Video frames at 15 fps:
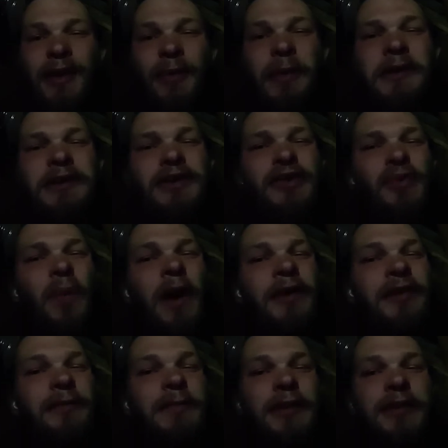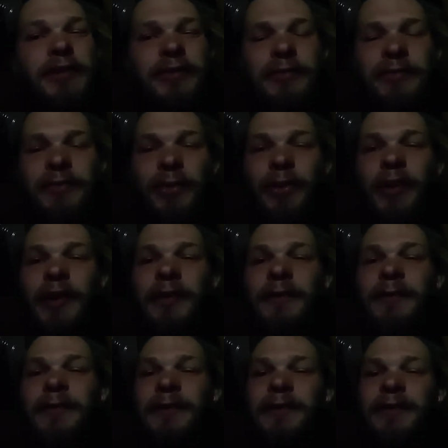"What do you want a balloon for?"
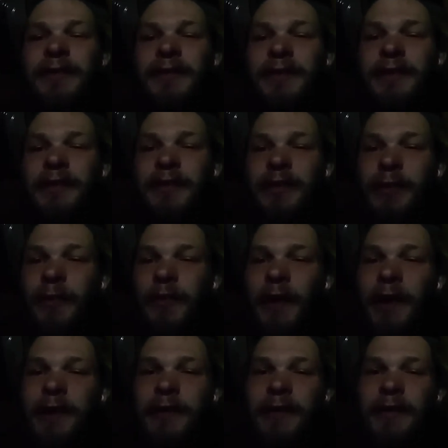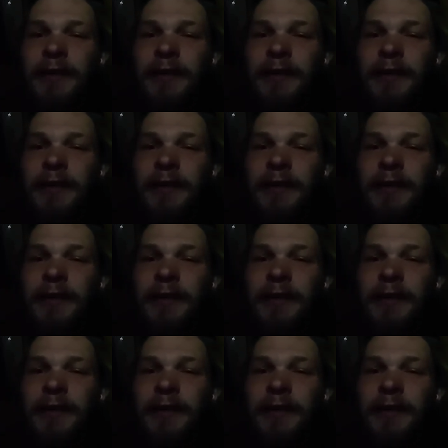you said.